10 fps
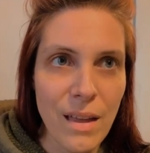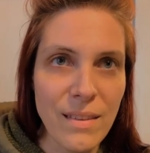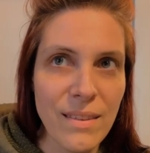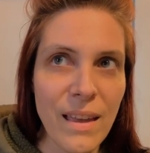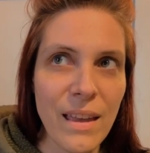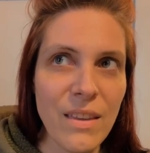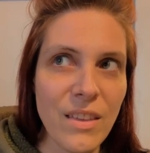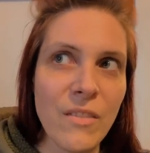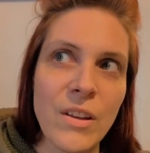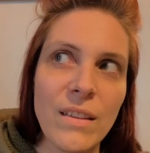It's like,
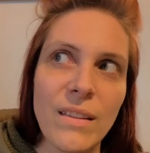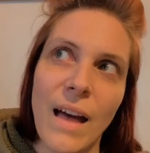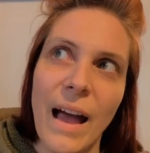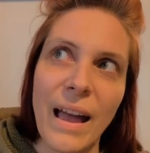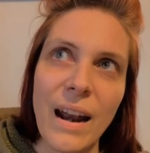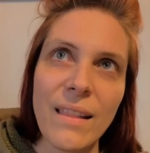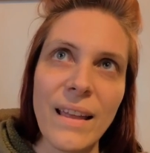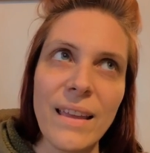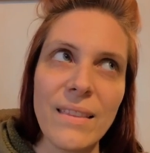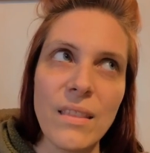think of it kind of
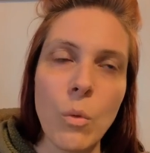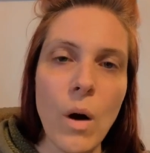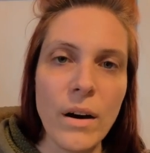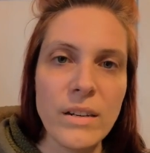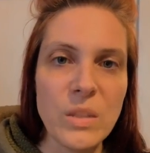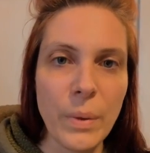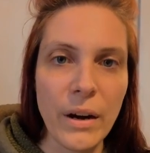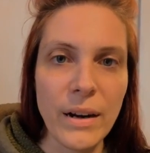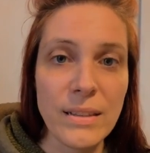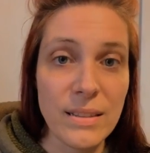like the water
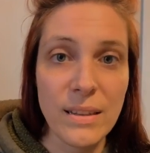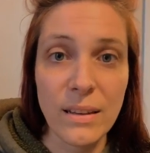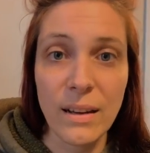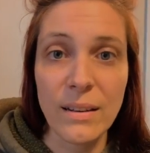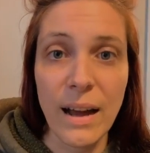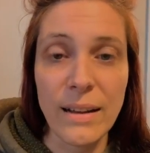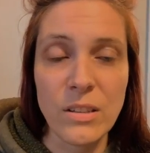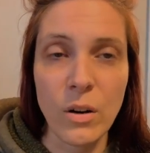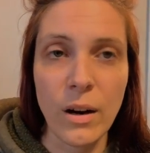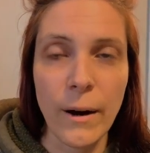spirits, the Undines
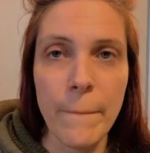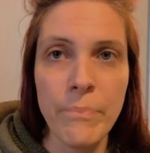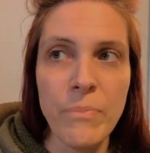are